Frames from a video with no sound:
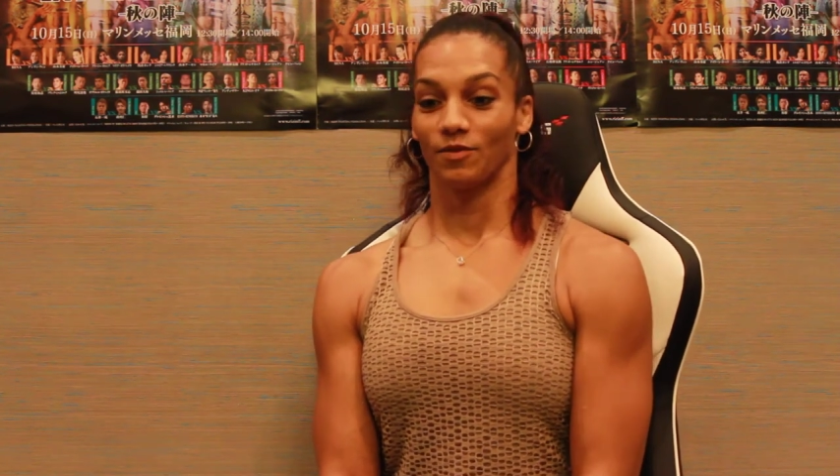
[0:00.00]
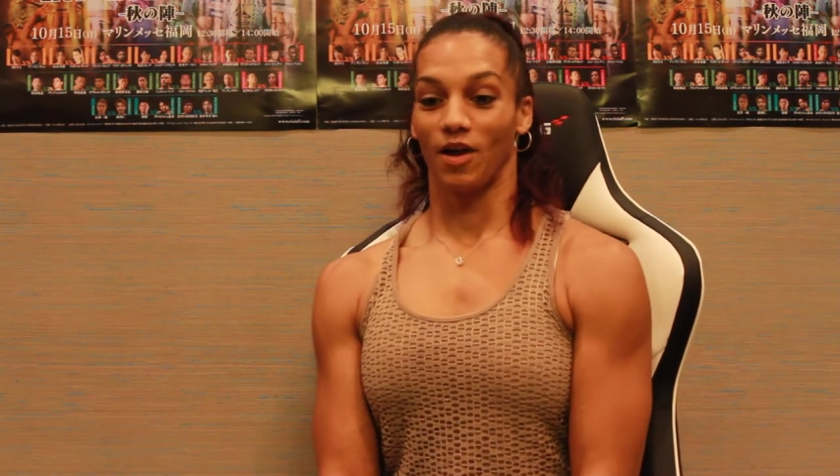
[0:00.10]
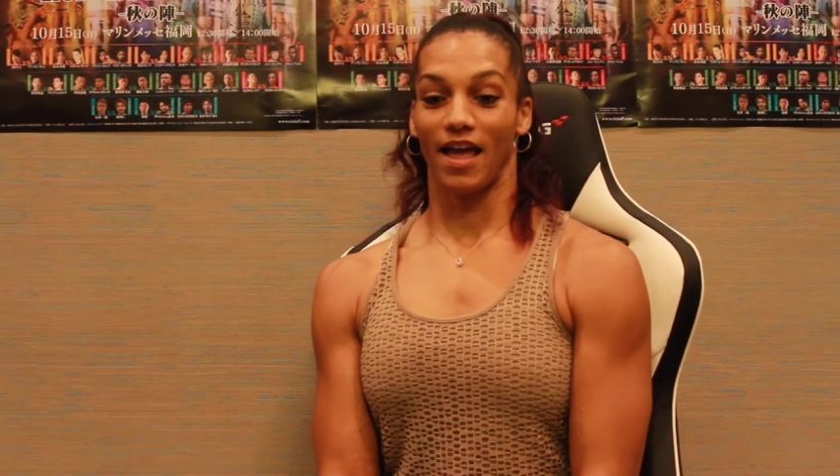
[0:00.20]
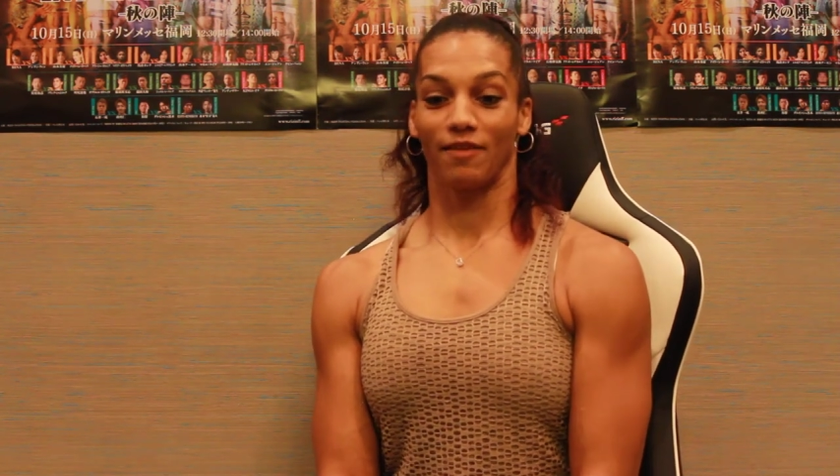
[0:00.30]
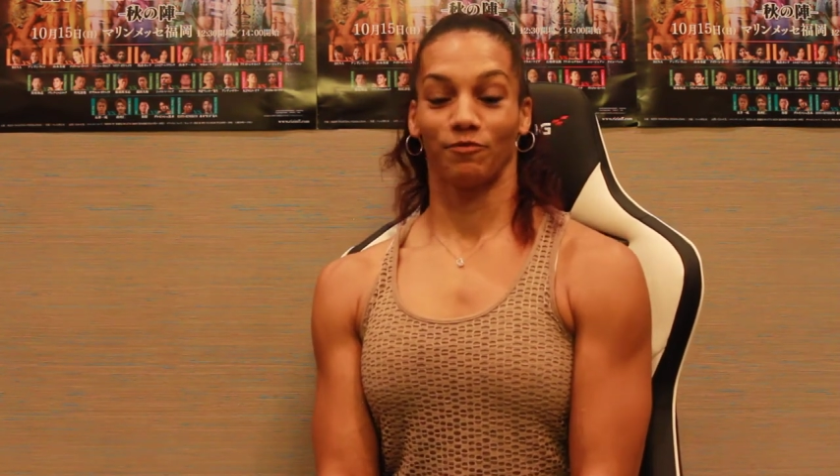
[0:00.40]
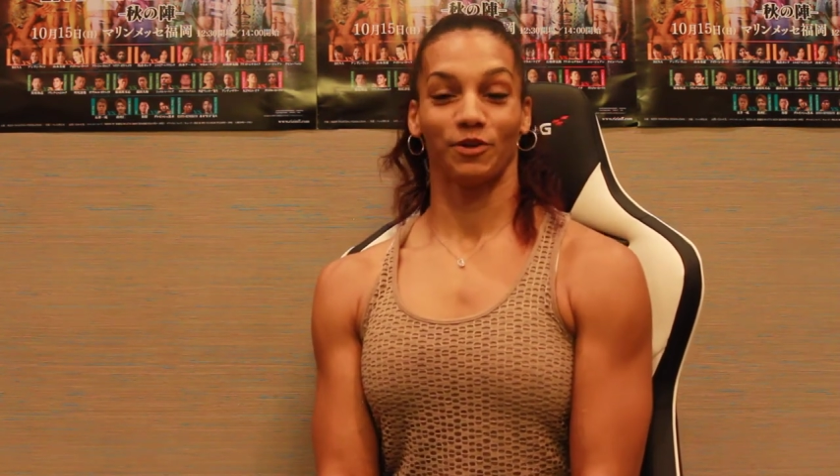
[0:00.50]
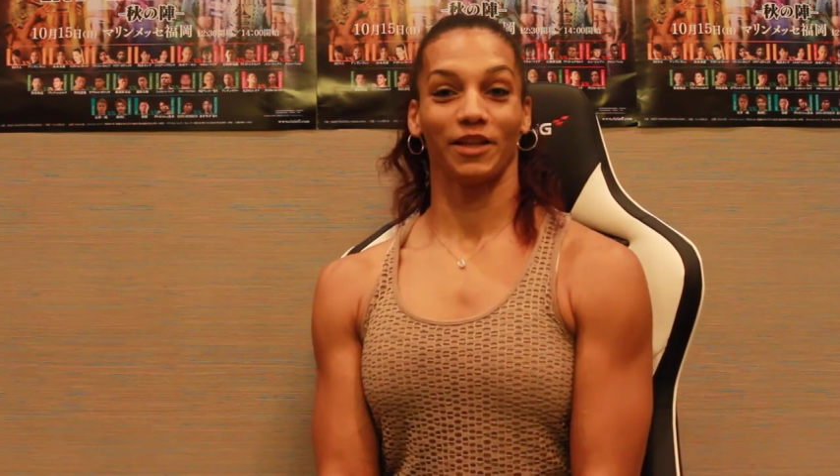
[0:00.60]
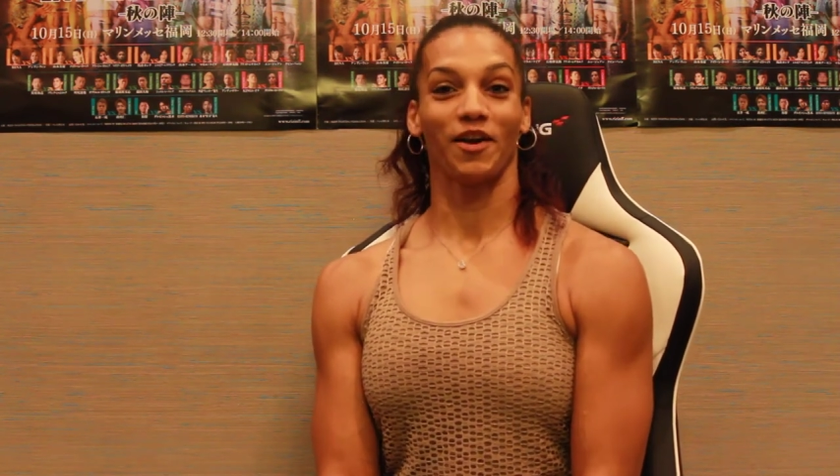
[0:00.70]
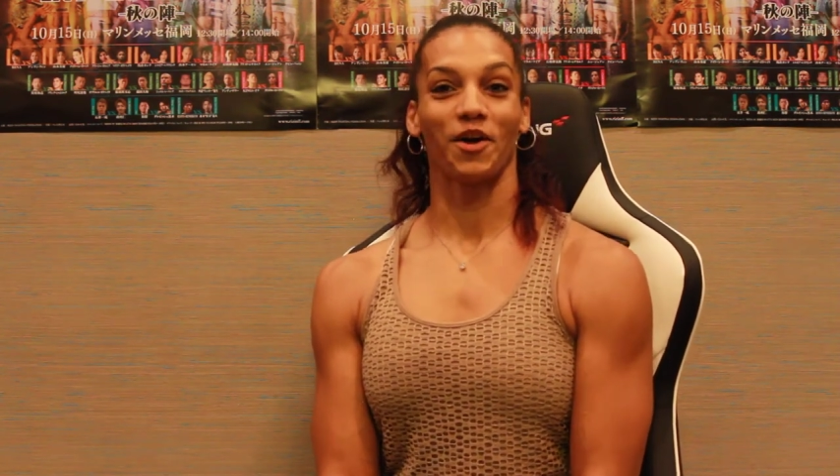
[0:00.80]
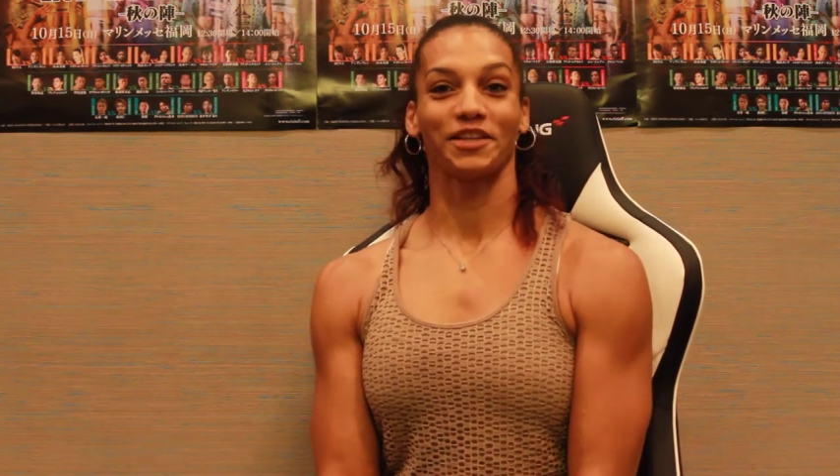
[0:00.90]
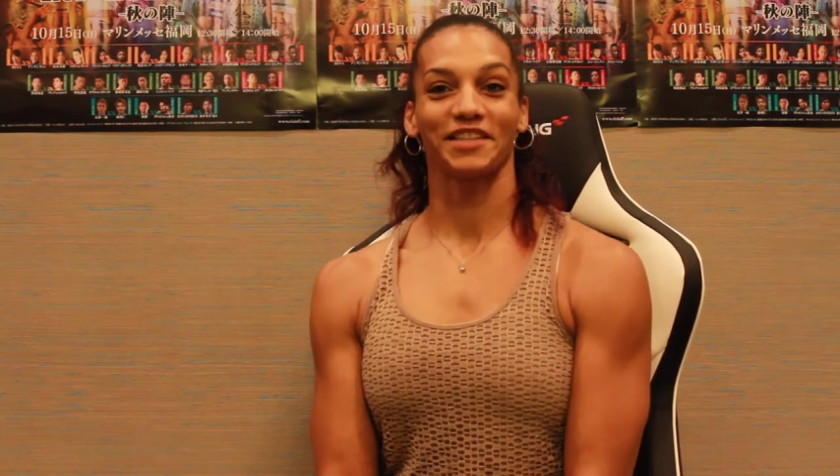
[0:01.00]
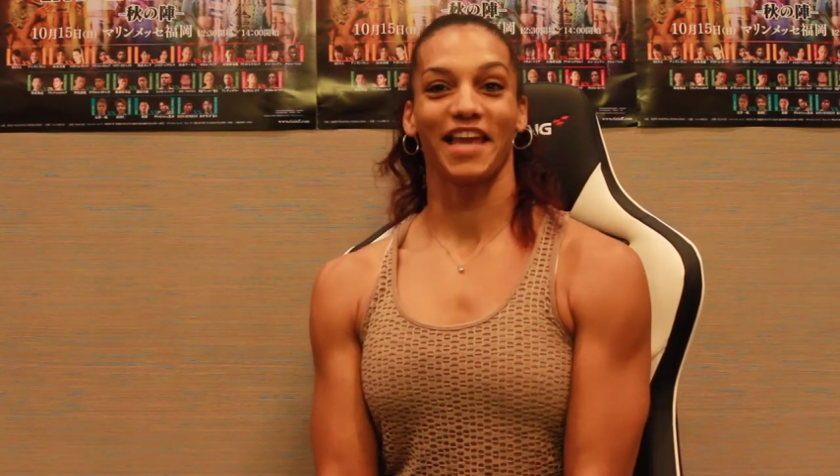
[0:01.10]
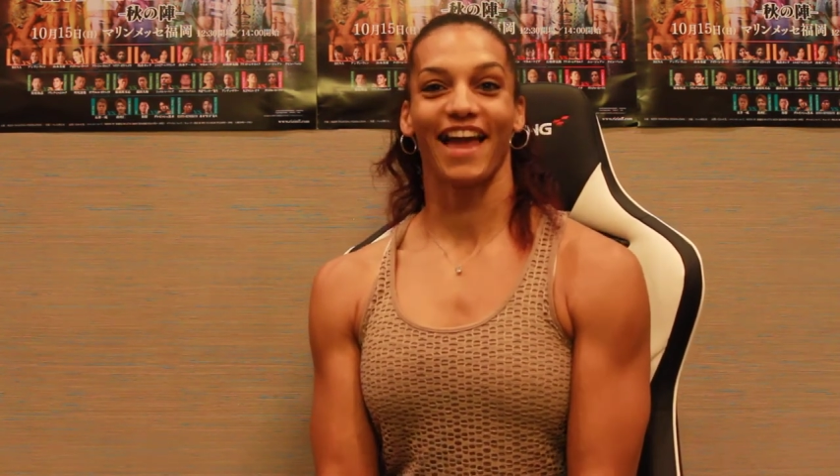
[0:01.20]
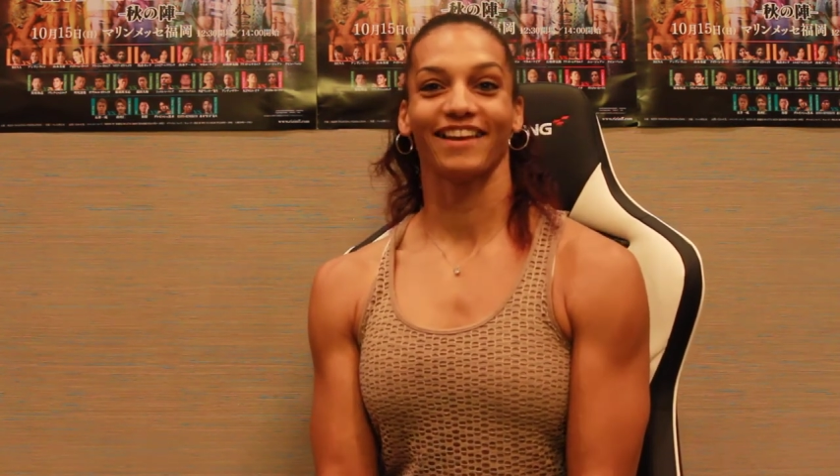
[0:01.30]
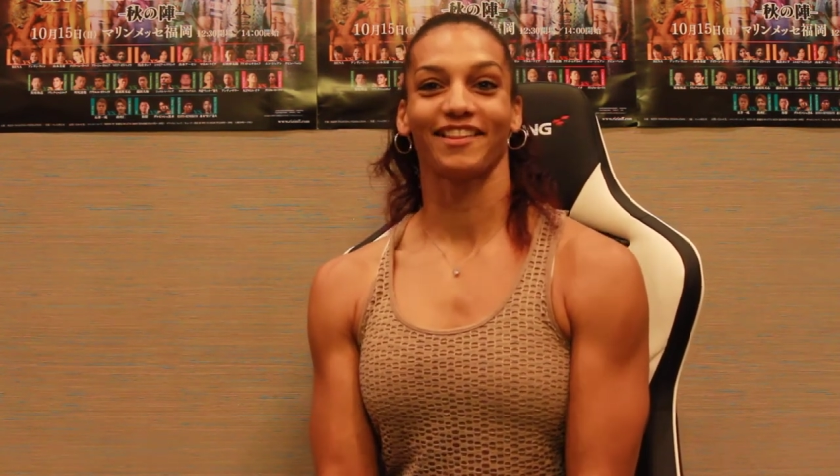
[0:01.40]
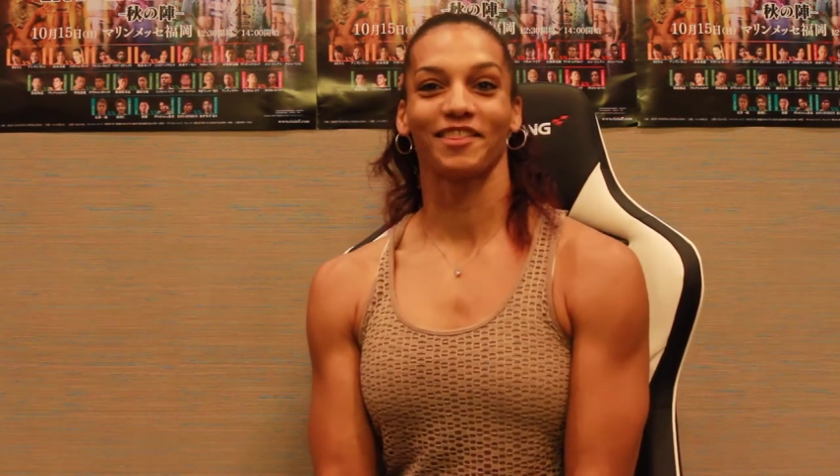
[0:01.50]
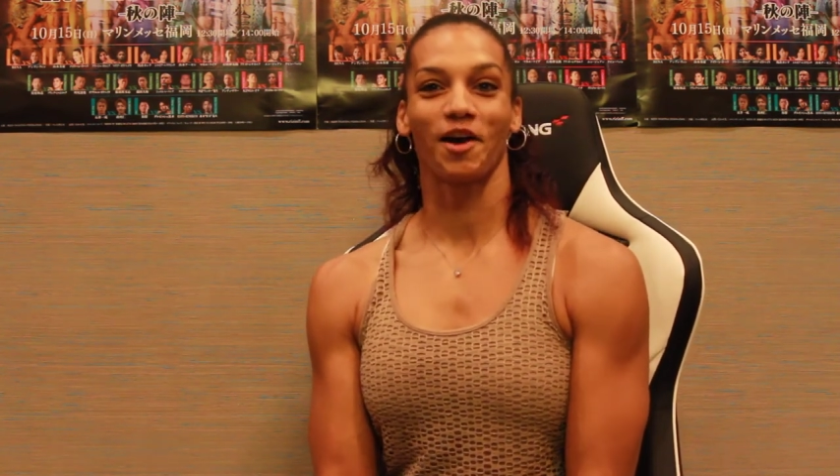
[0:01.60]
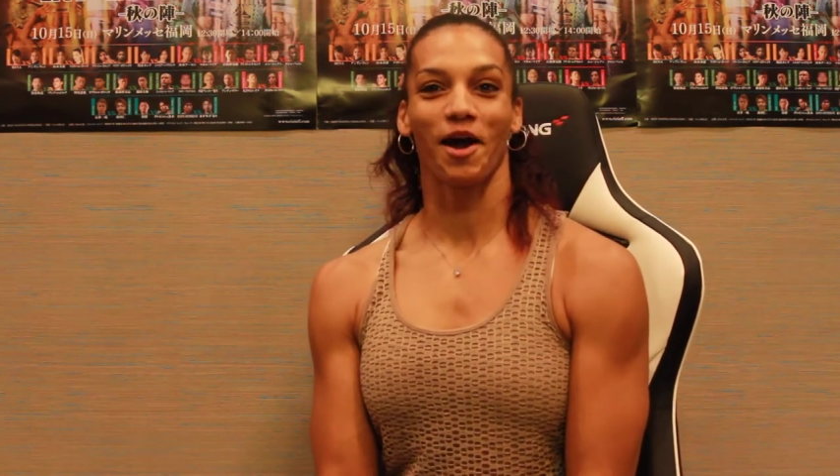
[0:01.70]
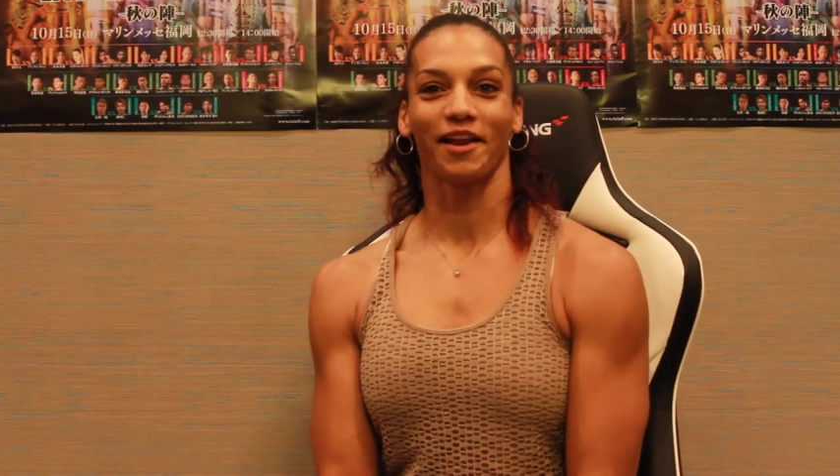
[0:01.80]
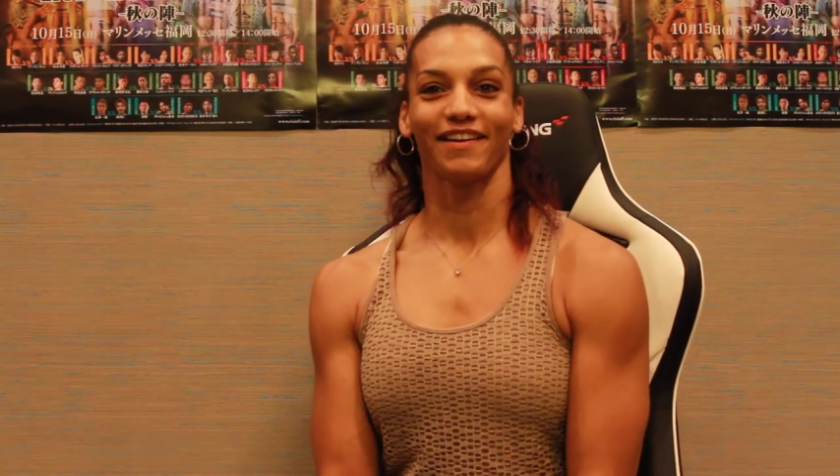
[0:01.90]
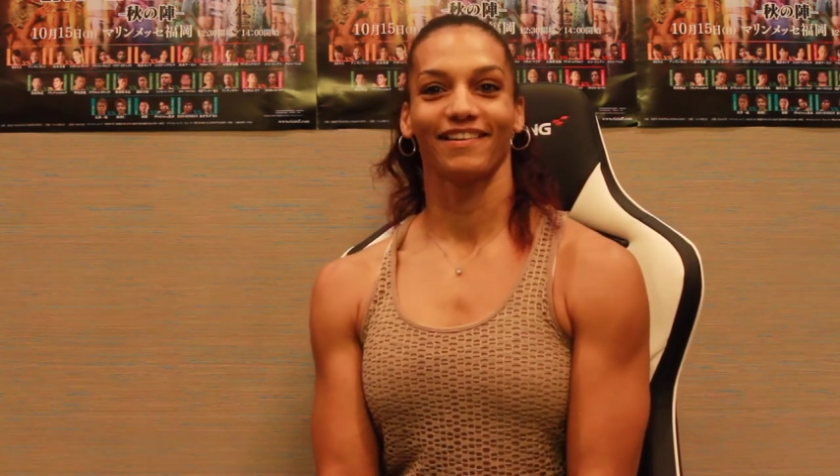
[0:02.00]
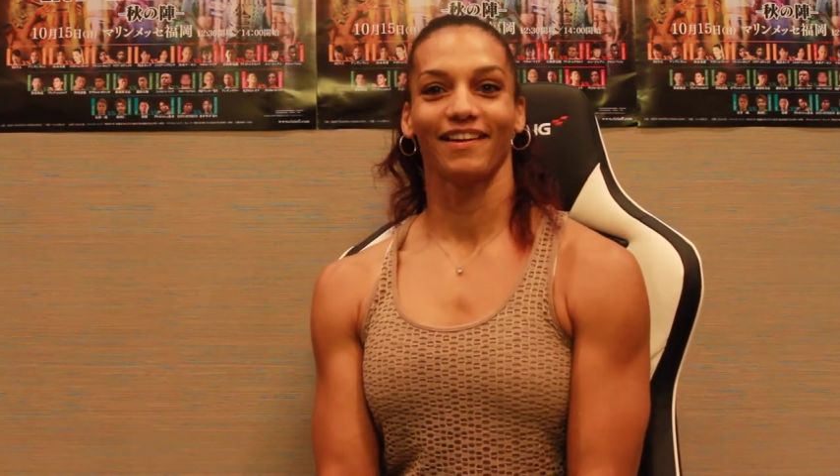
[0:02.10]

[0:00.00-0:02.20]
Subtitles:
I really honestly hadn't thought